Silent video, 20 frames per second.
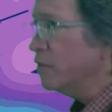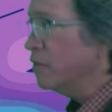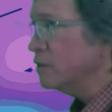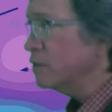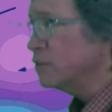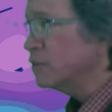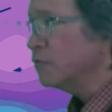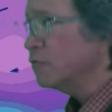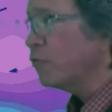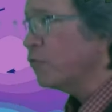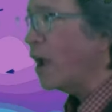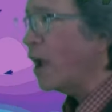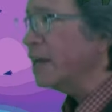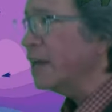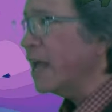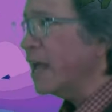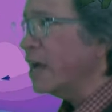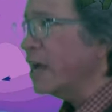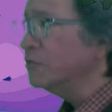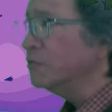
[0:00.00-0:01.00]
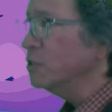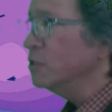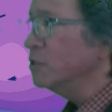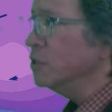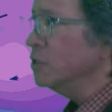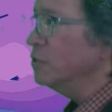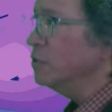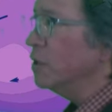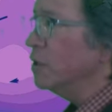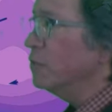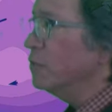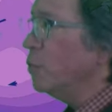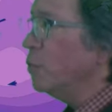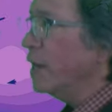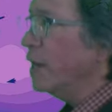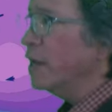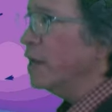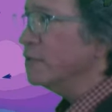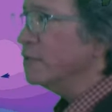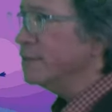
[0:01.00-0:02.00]
this Friday afternoon of
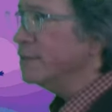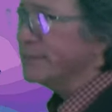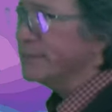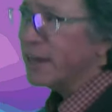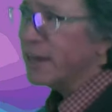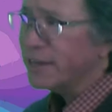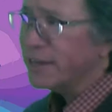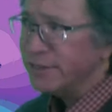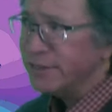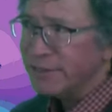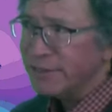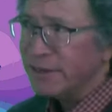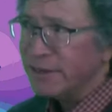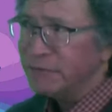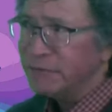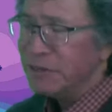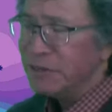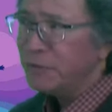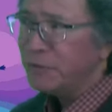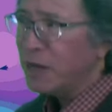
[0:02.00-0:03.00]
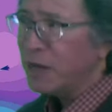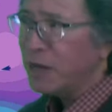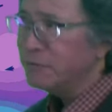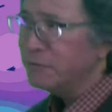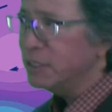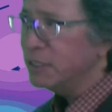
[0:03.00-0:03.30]
wind gusts as high as 75